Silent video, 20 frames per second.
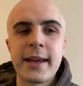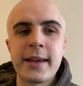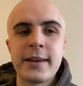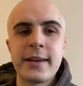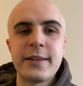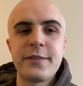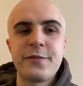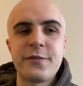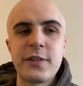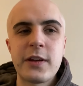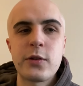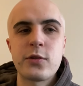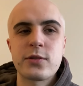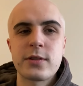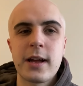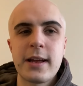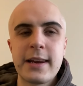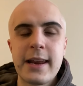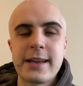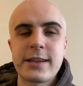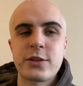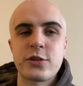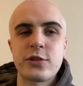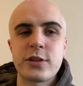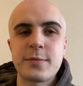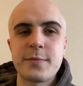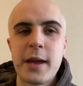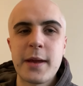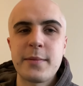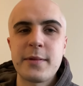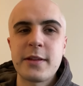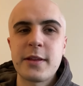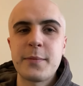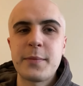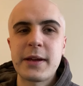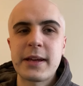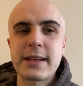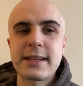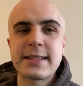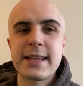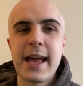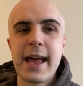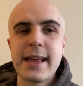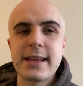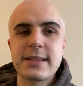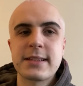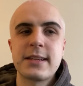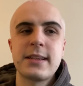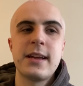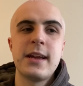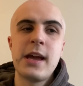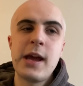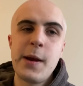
and it feels like Leicester is maybe the bigger test.